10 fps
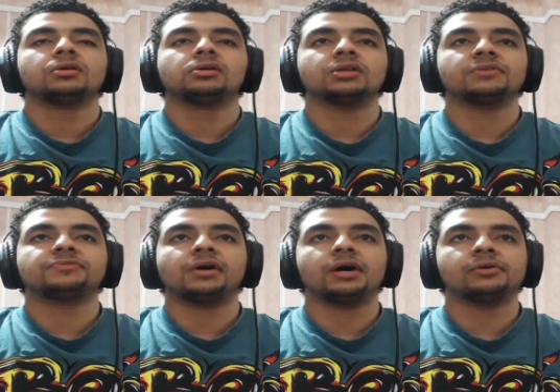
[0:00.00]
and I
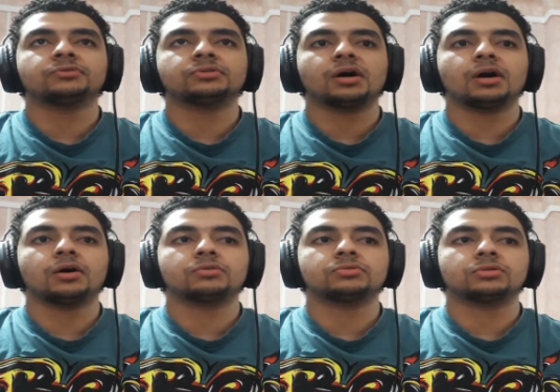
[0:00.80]
found
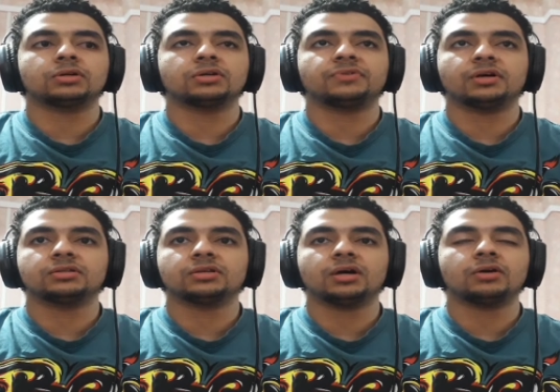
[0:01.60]
out or I
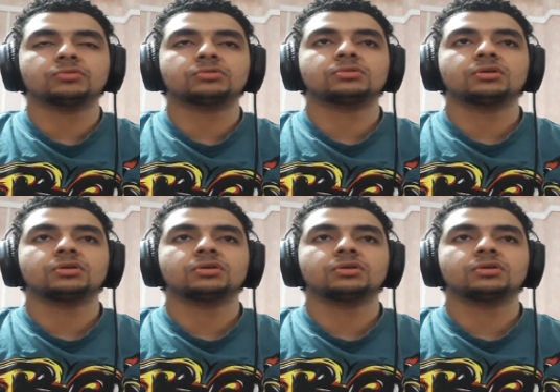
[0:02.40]
find out